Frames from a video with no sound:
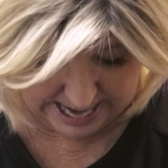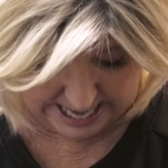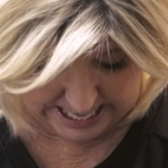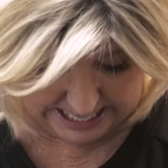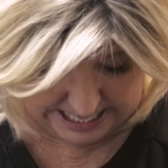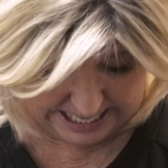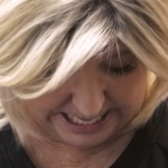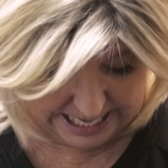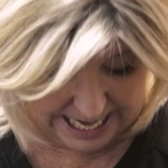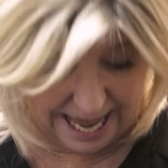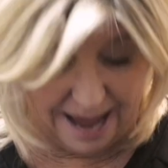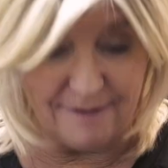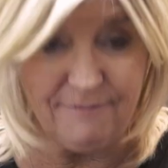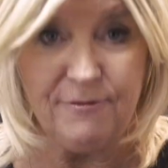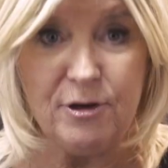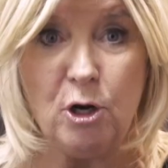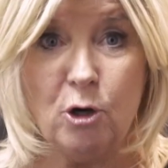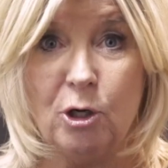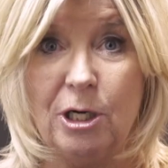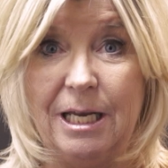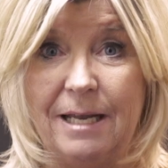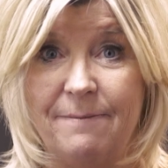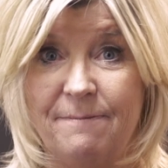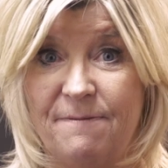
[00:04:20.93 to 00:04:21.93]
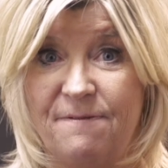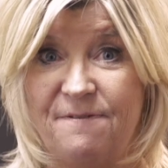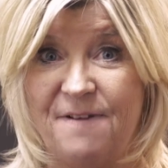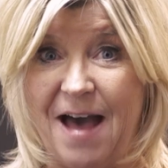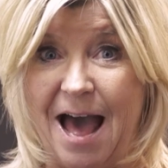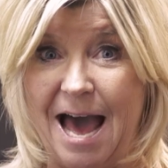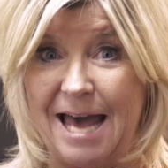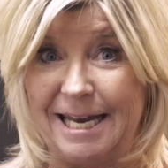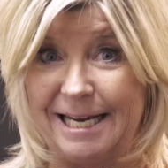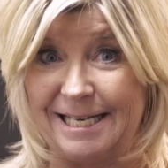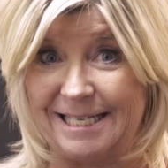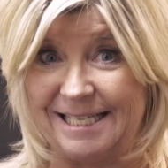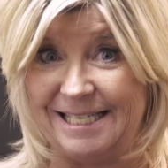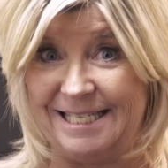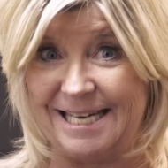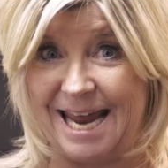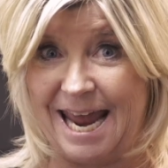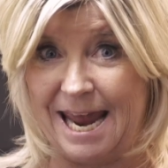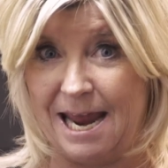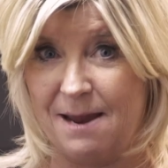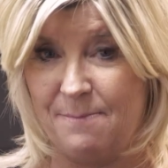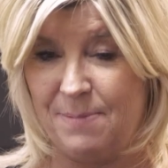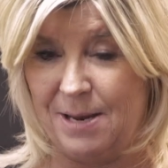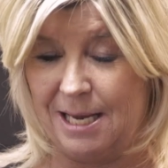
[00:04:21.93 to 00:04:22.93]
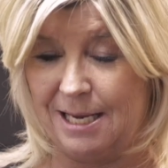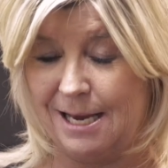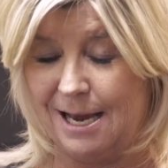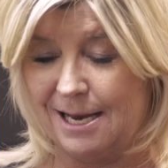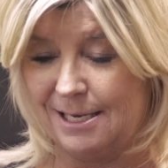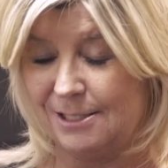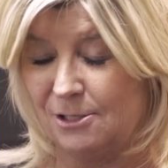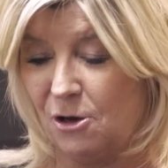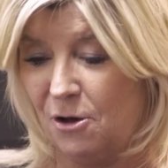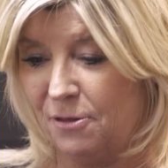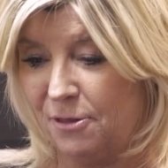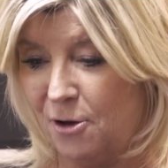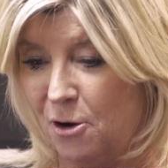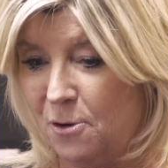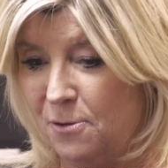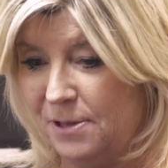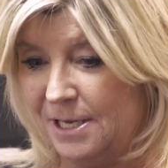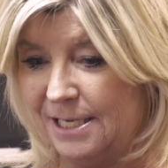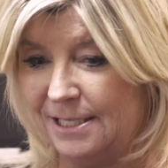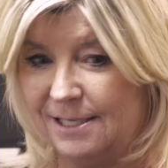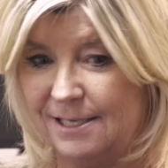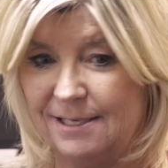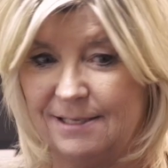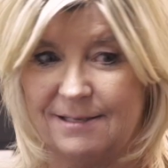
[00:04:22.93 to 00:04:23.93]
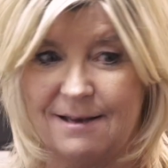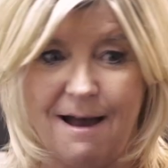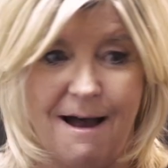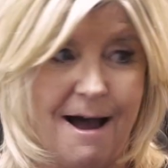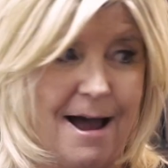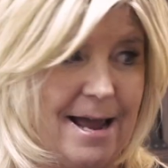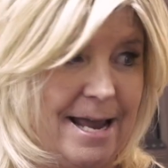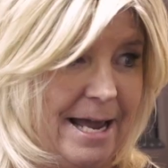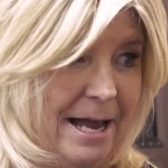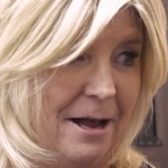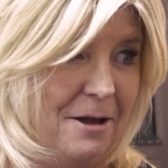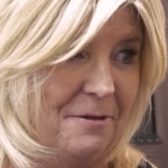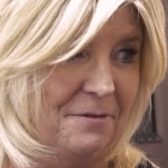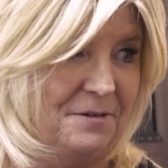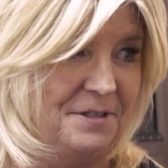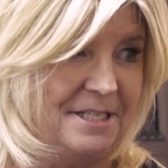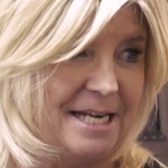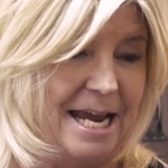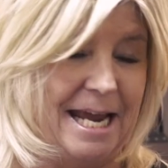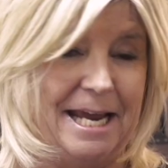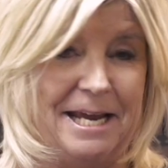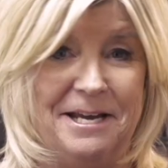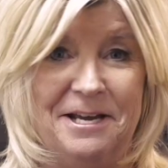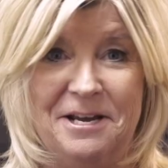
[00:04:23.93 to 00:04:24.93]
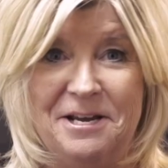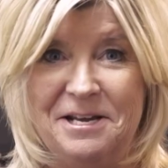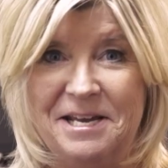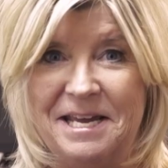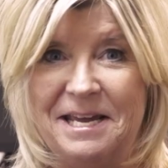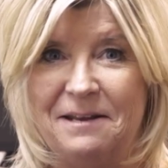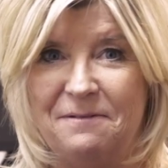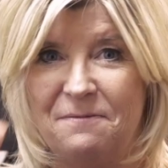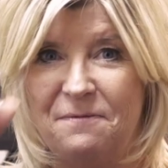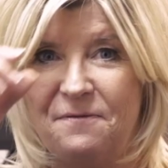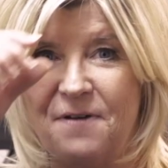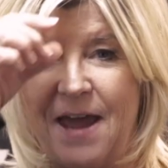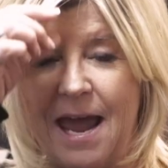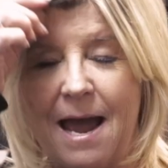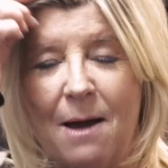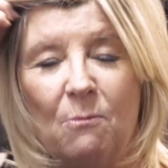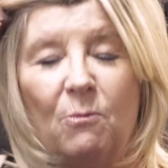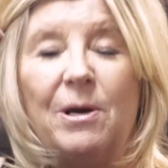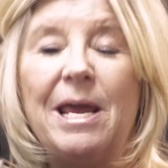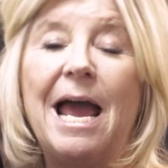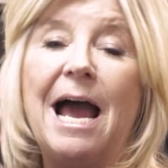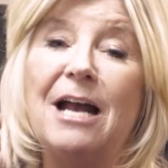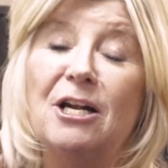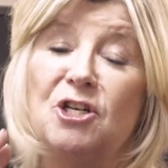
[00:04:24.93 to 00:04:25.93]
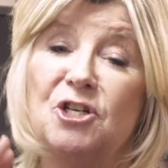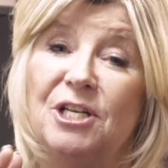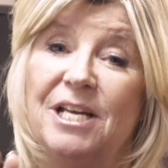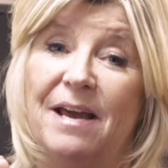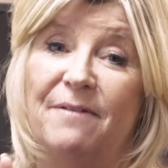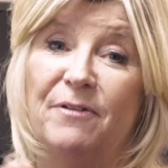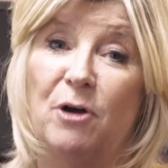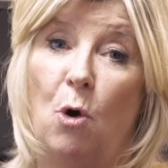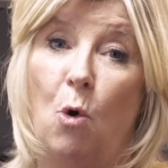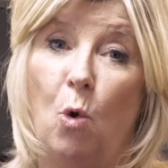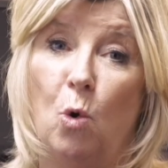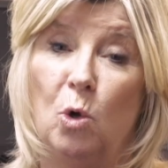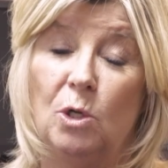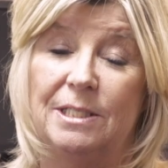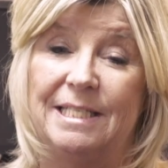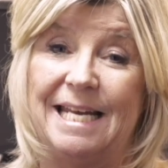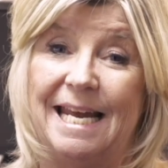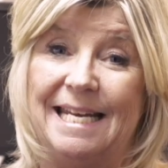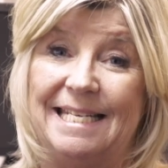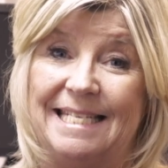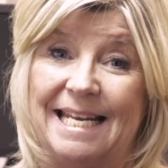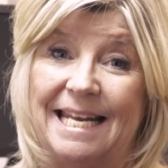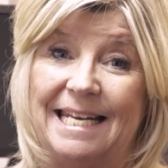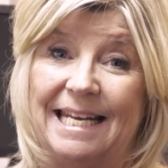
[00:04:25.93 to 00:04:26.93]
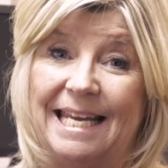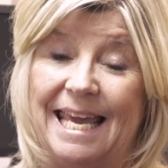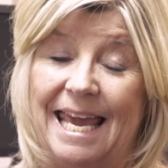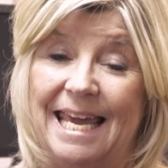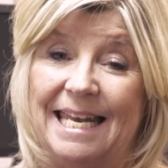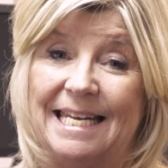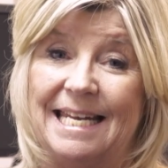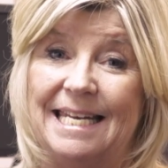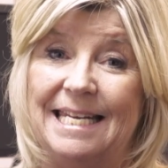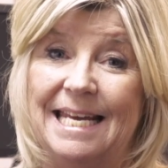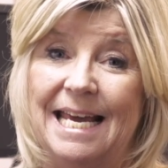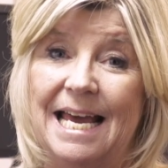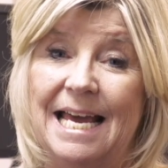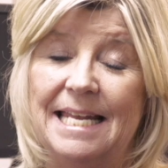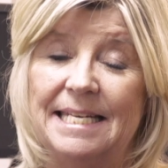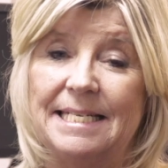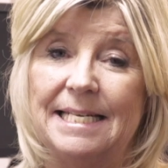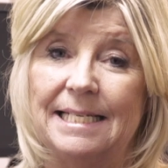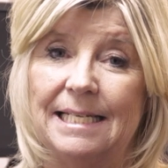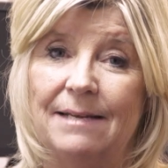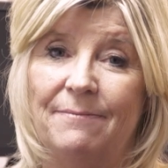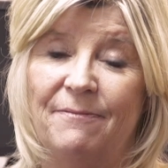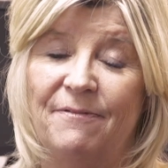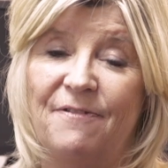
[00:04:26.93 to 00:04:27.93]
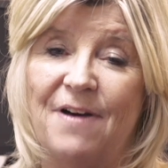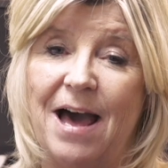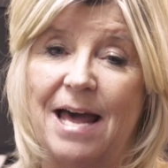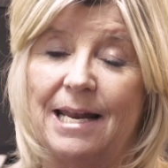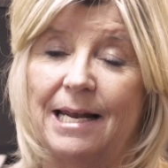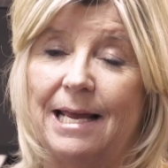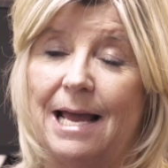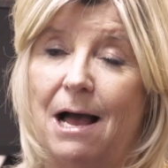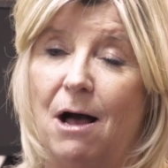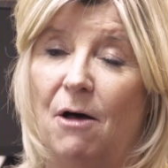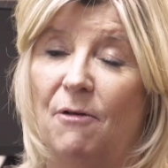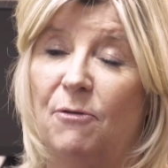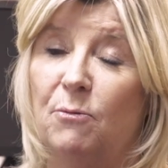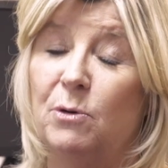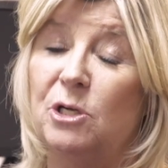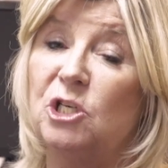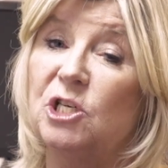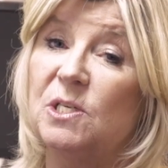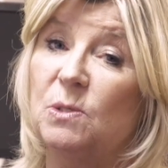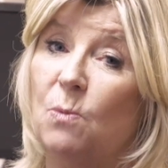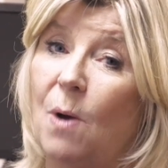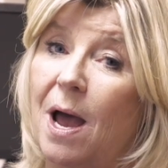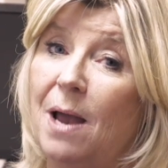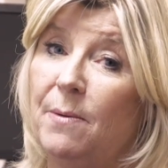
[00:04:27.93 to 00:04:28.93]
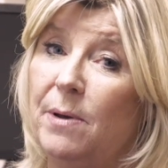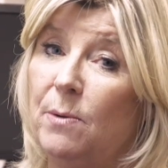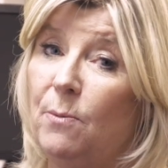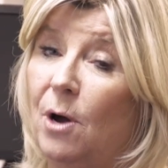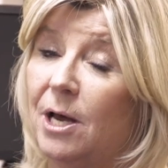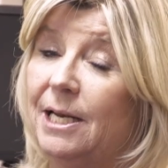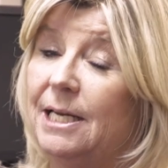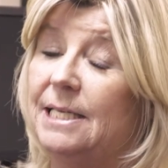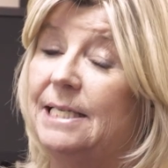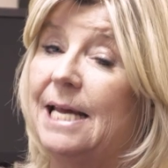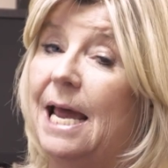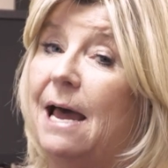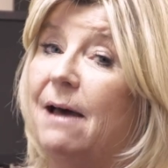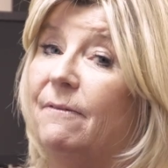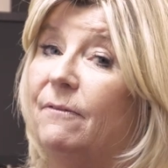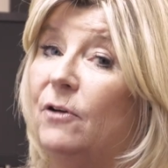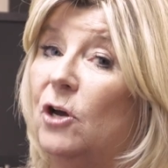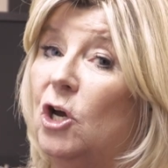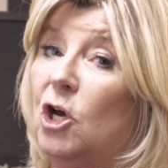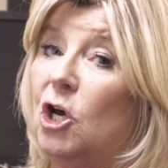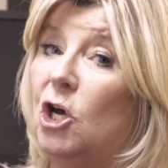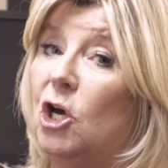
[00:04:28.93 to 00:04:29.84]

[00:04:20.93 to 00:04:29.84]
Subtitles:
Love Your Lymphatics Day, because although this is Eye Health Day in FAM, we actually have a whole day dedicated to lymphatic health, which is why we wanted to have